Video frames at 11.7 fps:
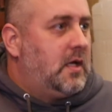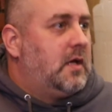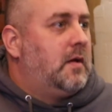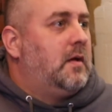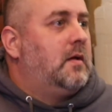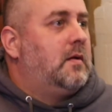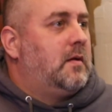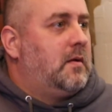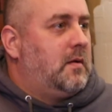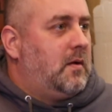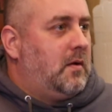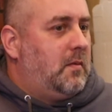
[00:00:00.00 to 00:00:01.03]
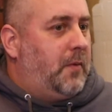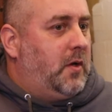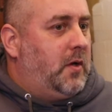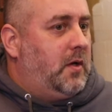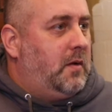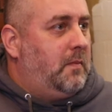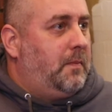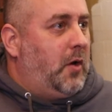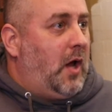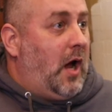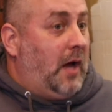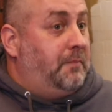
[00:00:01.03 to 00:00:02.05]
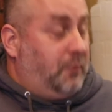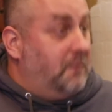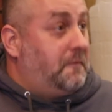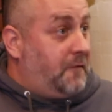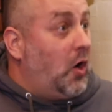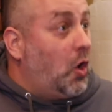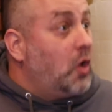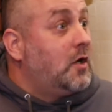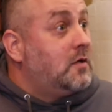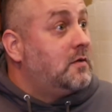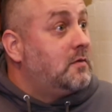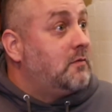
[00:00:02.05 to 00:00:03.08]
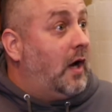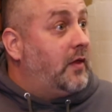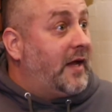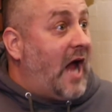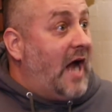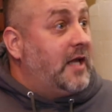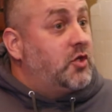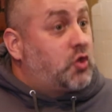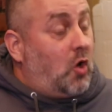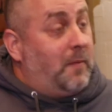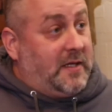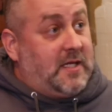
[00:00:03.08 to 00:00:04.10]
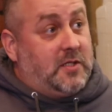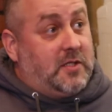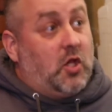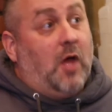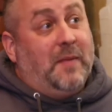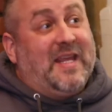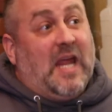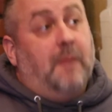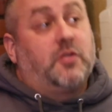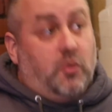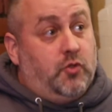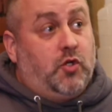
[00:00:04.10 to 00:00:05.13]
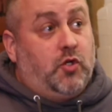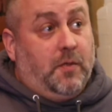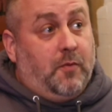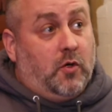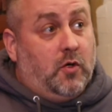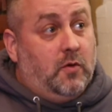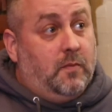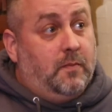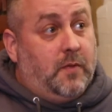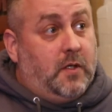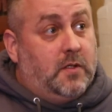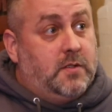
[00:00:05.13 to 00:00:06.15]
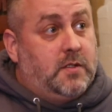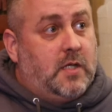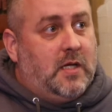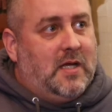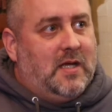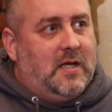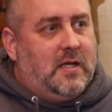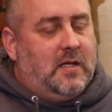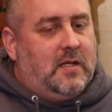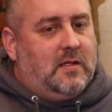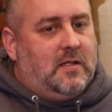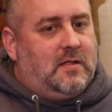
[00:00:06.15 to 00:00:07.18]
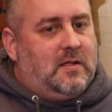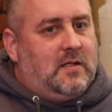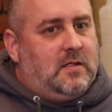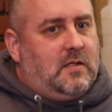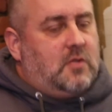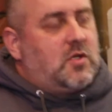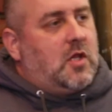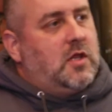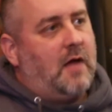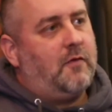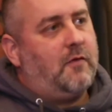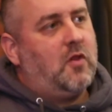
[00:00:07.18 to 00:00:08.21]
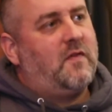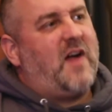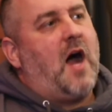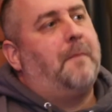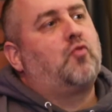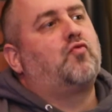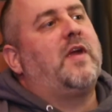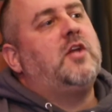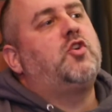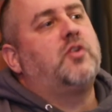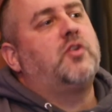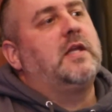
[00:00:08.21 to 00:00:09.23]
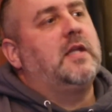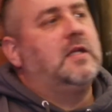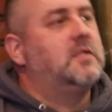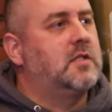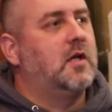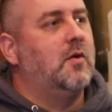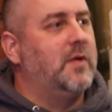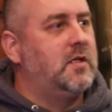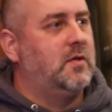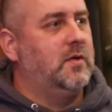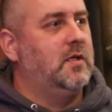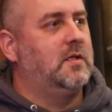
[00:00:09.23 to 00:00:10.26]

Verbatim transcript: Here's why I would be okay with but, that, though. But I prefer. Yeah. Right. Yeah. Like, I didn't start my team until I became an associate broker. Right. Because there's a level of operation that needs to go into it.